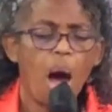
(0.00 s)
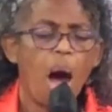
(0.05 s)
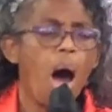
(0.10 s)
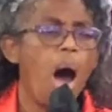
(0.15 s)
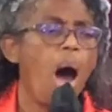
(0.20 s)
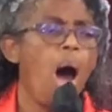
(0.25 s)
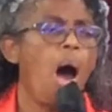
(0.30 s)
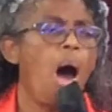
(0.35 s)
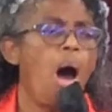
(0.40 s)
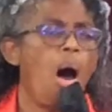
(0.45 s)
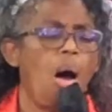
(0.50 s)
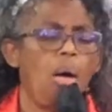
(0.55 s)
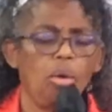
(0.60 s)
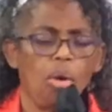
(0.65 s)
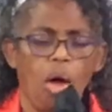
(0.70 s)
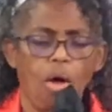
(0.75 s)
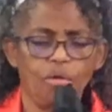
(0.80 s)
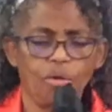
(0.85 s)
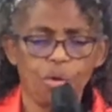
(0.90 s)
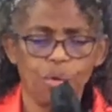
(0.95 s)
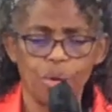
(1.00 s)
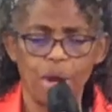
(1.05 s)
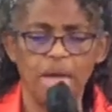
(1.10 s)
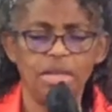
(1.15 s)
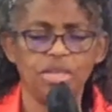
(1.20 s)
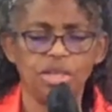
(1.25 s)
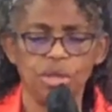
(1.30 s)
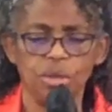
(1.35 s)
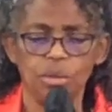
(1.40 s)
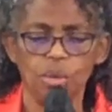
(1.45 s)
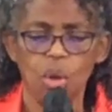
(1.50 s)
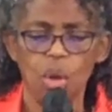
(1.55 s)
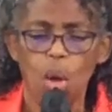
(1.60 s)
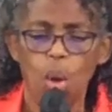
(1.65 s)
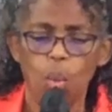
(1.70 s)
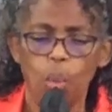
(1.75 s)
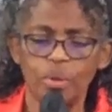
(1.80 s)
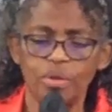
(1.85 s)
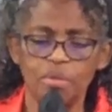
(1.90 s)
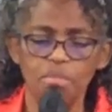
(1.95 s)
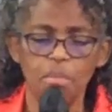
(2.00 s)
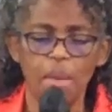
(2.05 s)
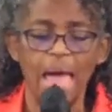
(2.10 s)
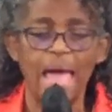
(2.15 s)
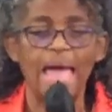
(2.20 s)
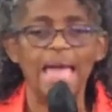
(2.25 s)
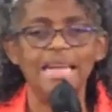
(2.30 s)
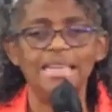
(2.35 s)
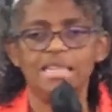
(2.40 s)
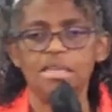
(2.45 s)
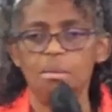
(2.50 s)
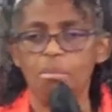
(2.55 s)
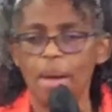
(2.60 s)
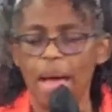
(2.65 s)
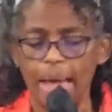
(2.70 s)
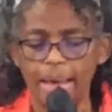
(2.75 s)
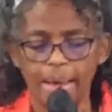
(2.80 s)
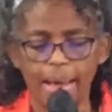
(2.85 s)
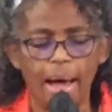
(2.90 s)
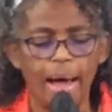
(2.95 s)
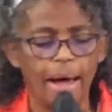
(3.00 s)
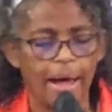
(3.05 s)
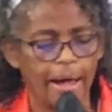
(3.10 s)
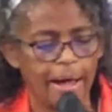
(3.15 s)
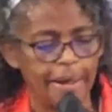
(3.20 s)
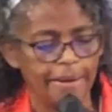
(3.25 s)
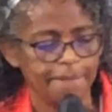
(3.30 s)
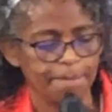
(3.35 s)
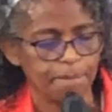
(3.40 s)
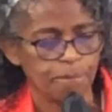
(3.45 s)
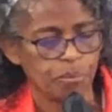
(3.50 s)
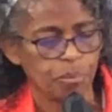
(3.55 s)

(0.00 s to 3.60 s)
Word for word: all of creation was made by God.